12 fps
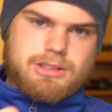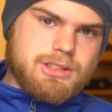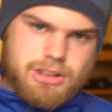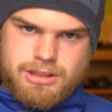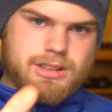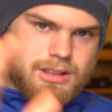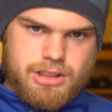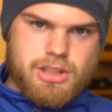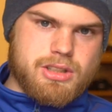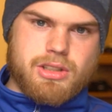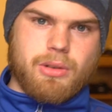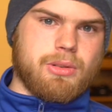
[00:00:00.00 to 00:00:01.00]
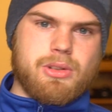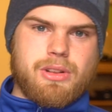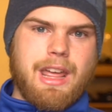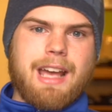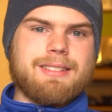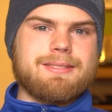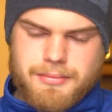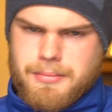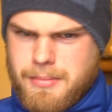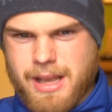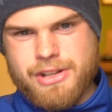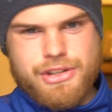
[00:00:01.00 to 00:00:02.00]
Just don't do that.
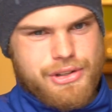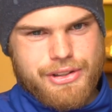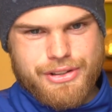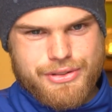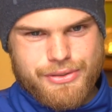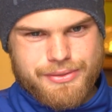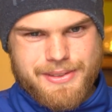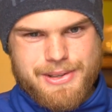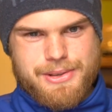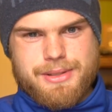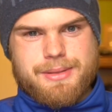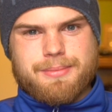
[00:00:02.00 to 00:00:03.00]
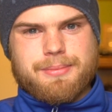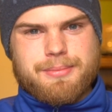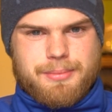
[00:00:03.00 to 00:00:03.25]
Make sure there's reviews.